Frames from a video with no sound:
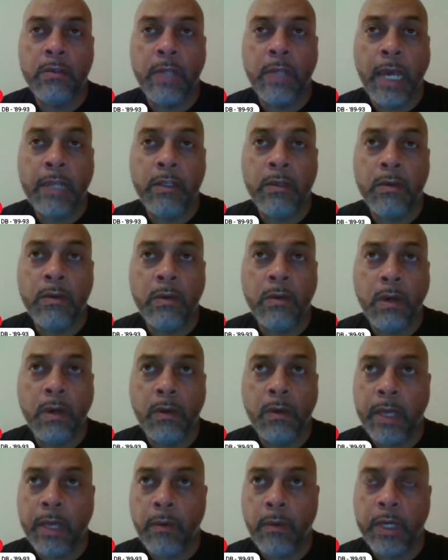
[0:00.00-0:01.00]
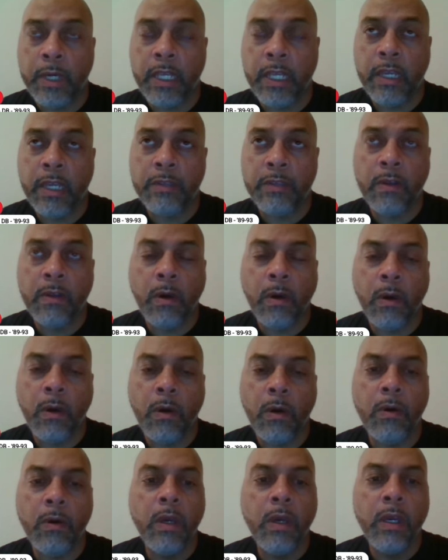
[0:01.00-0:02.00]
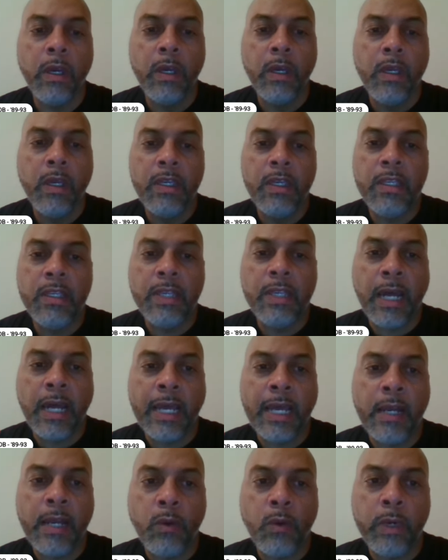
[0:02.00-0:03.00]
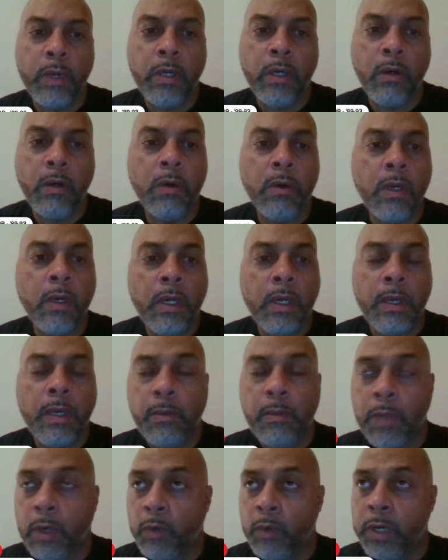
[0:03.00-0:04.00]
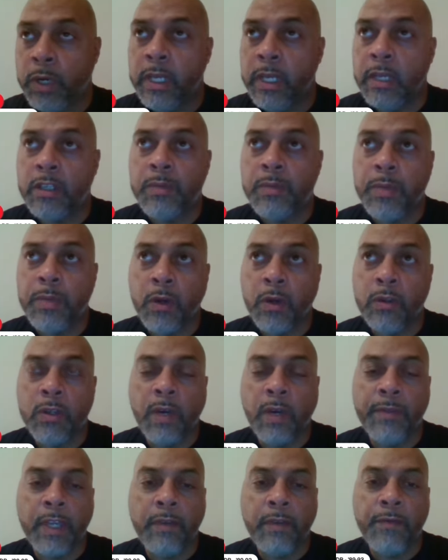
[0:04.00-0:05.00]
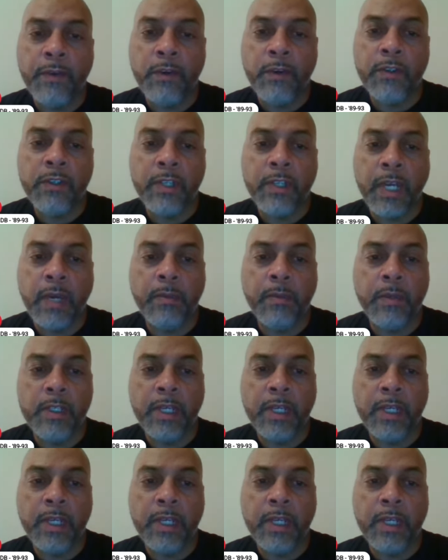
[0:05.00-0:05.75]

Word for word: I do know that when he hits the hole, he's got a lot of wiggle. But when he explodes off that first step, he's